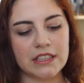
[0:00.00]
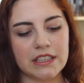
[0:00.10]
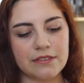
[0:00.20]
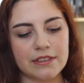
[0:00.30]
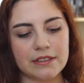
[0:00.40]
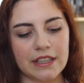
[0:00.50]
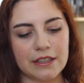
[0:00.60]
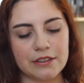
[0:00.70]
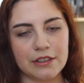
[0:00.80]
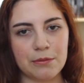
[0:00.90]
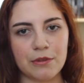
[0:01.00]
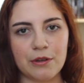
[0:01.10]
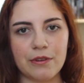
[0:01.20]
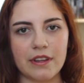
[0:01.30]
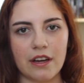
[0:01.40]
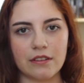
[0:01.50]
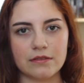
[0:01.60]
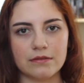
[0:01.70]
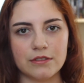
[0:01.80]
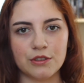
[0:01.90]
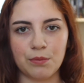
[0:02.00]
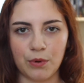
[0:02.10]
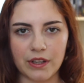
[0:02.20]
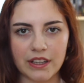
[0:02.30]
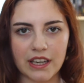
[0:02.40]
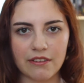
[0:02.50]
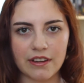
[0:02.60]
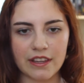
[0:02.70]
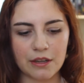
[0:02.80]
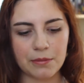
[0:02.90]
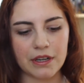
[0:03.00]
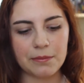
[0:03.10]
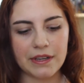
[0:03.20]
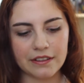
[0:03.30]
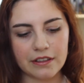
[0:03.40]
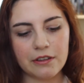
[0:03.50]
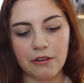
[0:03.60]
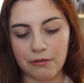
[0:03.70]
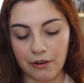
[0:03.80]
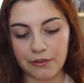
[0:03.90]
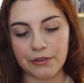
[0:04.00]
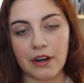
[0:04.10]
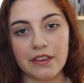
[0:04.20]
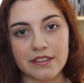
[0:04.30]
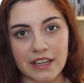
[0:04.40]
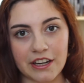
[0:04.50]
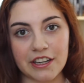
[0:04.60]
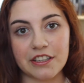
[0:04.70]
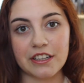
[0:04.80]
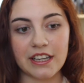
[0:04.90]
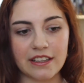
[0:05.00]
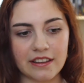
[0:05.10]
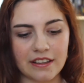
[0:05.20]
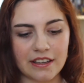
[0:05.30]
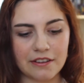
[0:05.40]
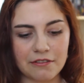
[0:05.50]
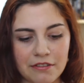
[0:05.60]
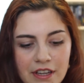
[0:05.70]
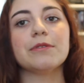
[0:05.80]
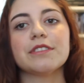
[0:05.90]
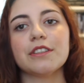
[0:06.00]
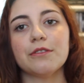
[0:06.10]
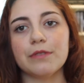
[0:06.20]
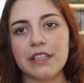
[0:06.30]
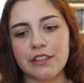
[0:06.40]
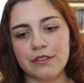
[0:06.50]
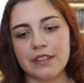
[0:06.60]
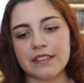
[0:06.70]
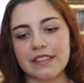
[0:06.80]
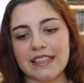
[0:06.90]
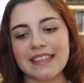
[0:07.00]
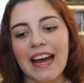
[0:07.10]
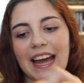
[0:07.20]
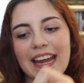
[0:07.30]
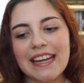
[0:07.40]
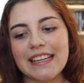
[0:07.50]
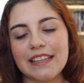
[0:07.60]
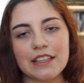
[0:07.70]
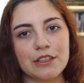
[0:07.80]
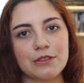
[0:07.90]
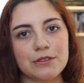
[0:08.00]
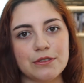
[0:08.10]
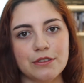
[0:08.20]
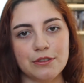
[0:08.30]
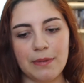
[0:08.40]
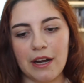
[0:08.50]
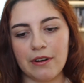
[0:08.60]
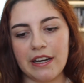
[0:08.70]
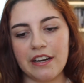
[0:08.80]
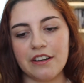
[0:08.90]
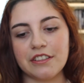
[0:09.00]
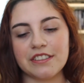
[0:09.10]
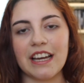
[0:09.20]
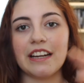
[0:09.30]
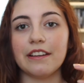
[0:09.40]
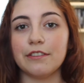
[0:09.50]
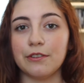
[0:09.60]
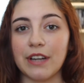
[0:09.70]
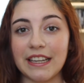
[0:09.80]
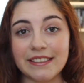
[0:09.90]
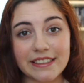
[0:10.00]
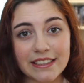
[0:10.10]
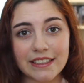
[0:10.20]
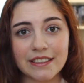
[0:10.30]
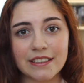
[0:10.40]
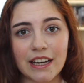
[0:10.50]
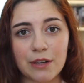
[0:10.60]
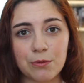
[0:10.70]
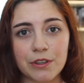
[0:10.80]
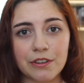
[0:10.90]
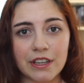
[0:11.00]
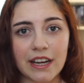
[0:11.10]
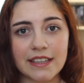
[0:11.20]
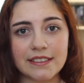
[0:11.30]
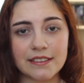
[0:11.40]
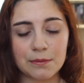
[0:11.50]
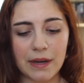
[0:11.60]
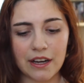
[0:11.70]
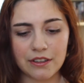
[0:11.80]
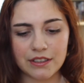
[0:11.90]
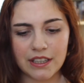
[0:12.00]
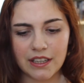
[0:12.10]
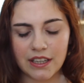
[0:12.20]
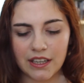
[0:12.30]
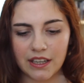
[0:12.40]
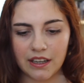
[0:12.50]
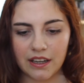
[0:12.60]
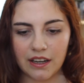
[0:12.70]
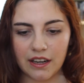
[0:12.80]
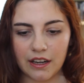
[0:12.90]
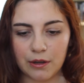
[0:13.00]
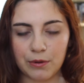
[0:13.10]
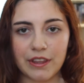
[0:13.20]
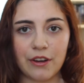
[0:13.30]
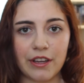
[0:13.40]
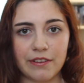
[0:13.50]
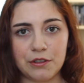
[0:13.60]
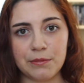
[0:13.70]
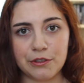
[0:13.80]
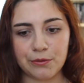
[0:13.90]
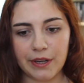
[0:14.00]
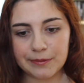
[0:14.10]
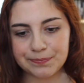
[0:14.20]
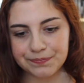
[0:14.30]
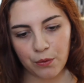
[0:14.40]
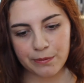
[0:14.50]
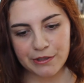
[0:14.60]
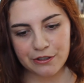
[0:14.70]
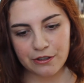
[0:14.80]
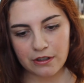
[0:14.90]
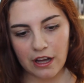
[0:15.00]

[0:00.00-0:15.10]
give a summary without spoiling everything, but it basically revolves around this character Heathcliff. I'm just going to read you this like tiny little spot right here, just kind of give you an idea on Wuthering Heights is about without giving too much away. When Mr.